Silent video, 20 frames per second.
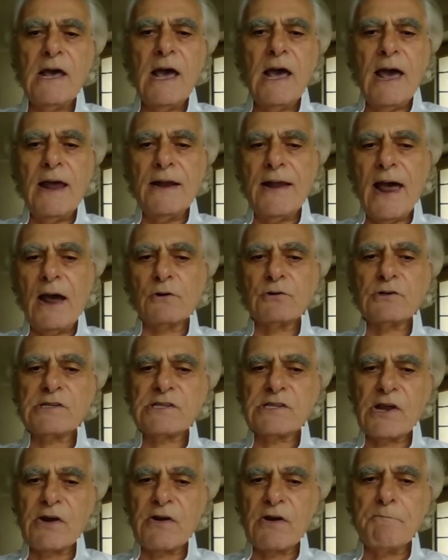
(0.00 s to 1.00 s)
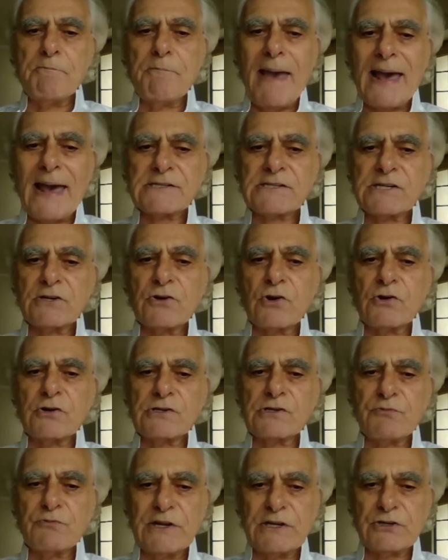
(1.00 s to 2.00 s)
announced their
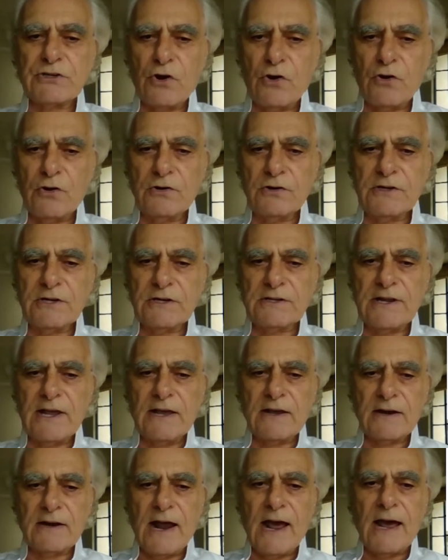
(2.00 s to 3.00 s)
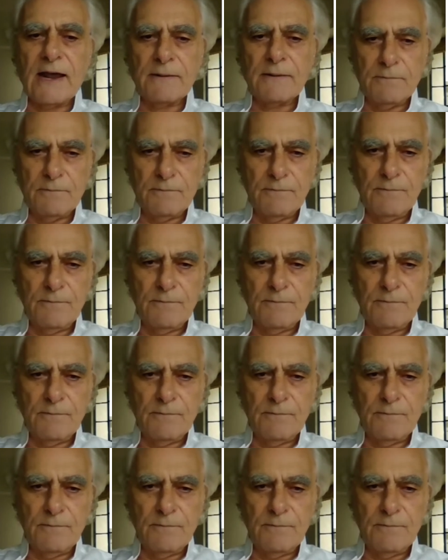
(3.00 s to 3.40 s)
ambassadors' return to Tehran.